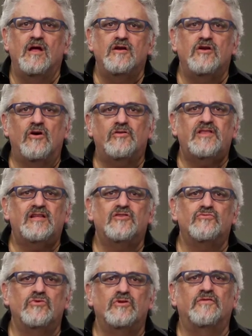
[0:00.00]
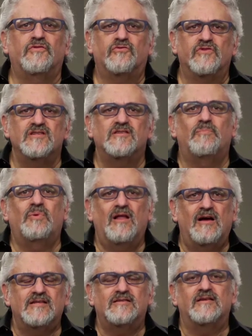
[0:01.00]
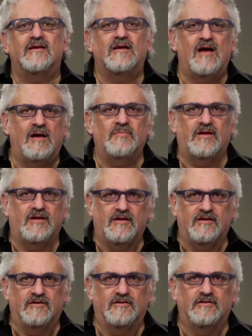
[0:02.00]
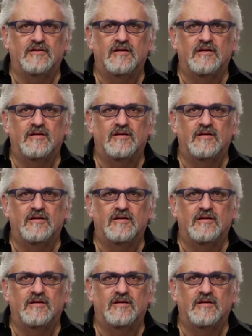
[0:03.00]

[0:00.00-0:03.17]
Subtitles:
Note that the rule of threes applies in a comedy here.